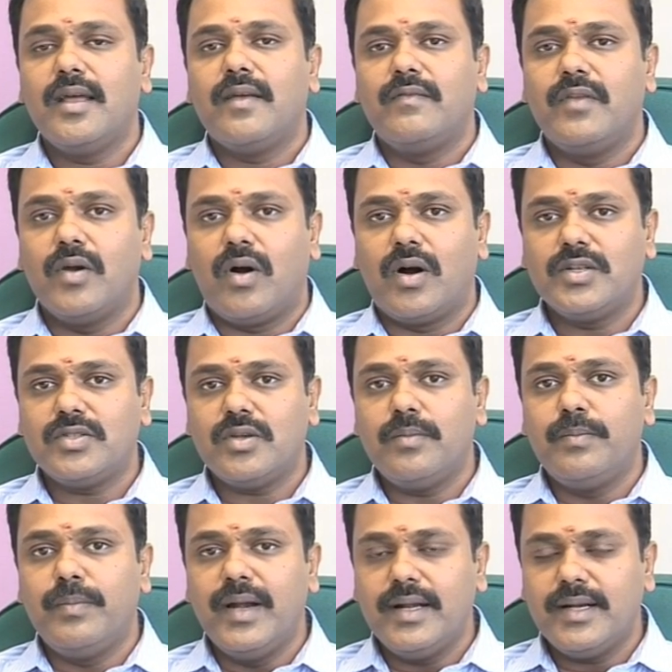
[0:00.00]
we also
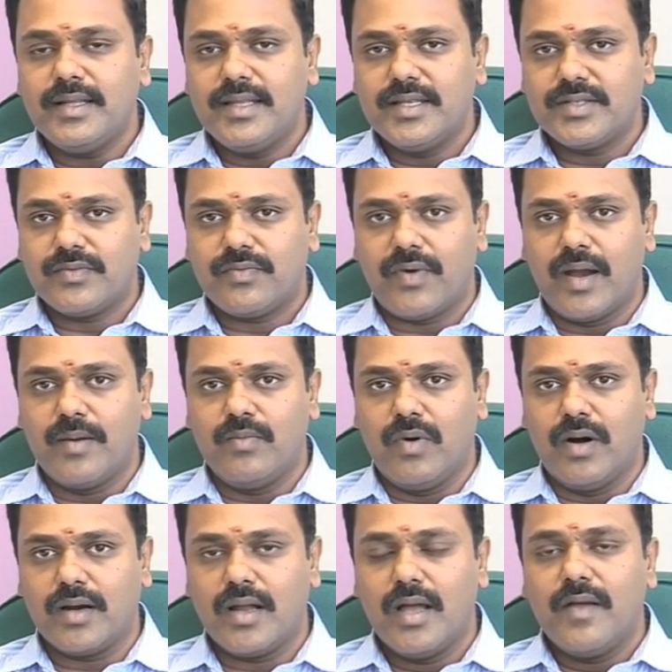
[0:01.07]
built this
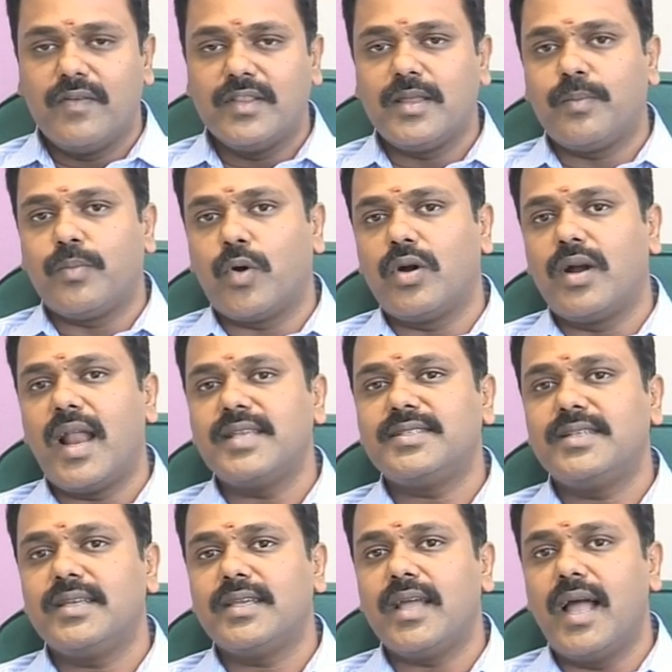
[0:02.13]
framework with the
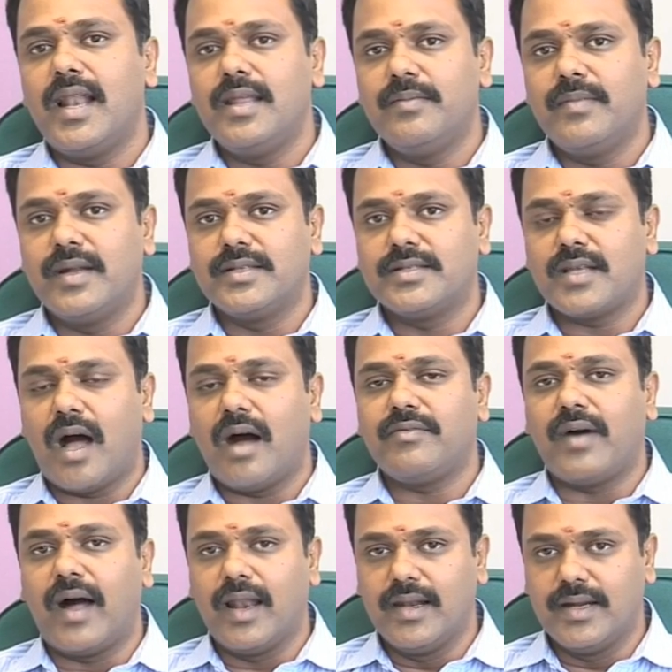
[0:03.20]
prognostic elements of
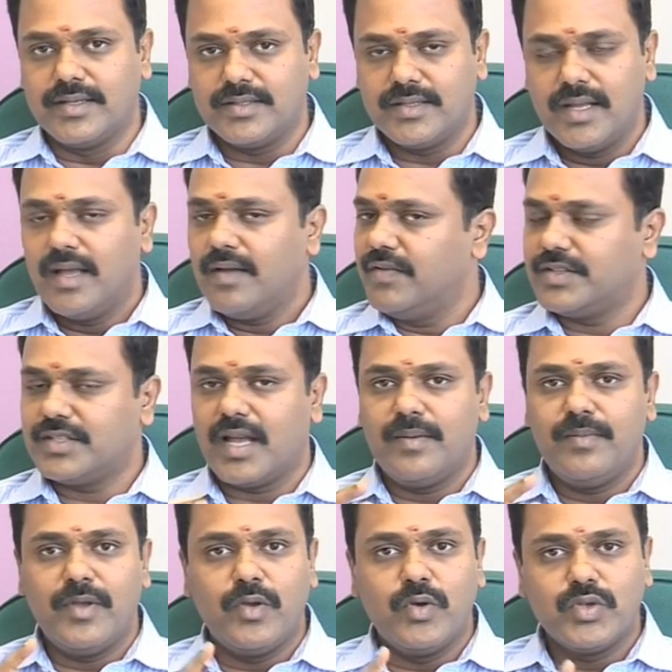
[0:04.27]
alerts, which can
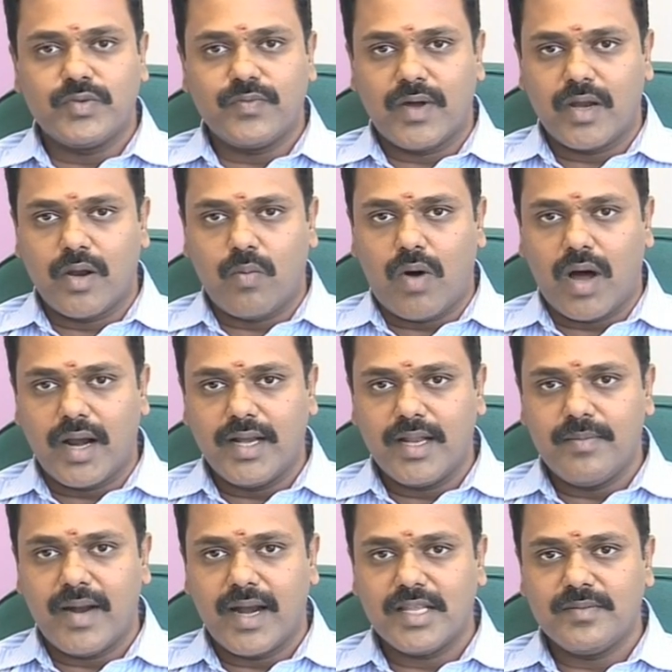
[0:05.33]
be used for your warranty
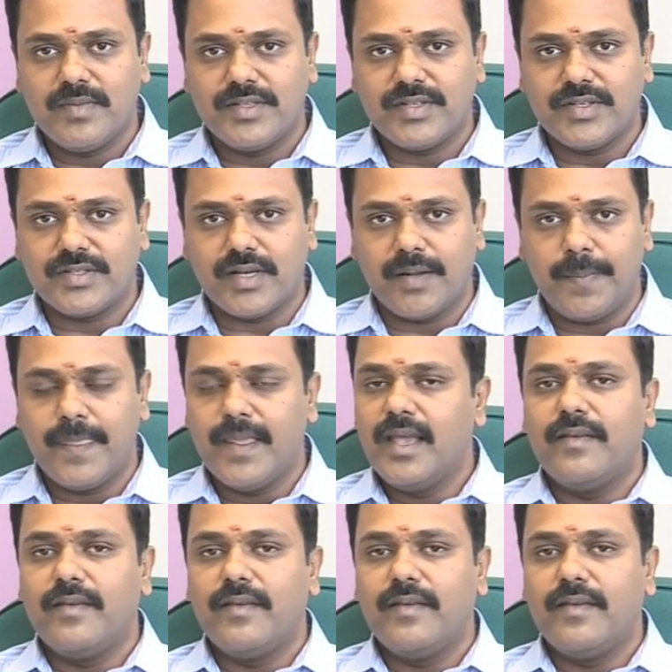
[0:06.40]
management system,